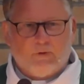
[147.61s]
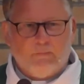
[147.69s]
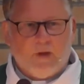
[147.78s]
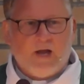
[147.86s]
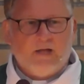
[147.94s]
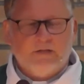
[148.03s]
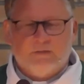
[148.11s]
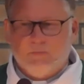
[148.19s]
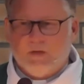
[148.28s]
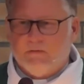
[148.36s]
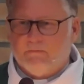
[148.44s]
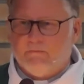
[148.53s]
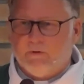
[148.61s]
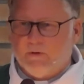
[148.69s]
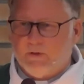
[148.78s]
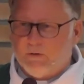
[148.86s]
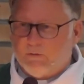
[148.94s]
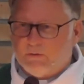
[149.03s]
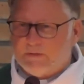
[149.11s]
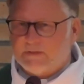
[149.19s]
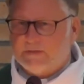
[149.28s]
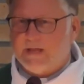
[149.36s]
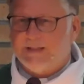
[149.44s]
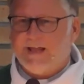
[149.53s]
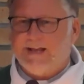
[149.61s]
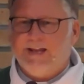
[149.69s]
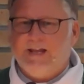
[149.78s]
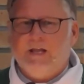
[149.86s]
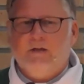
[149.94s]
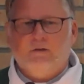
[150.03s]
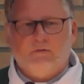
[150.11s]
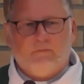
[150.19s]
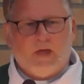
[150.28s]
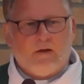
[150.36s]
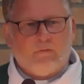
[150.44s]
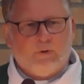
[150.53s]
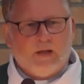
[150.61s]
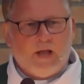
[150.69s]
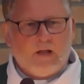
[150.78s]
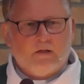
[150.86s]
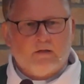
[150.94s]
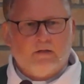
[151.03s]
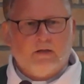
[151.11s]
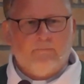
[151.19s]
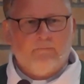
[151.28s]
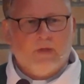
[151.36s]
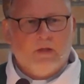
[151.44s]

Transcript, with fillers: reminds me of, uh, you know, just that, that hint of that reality.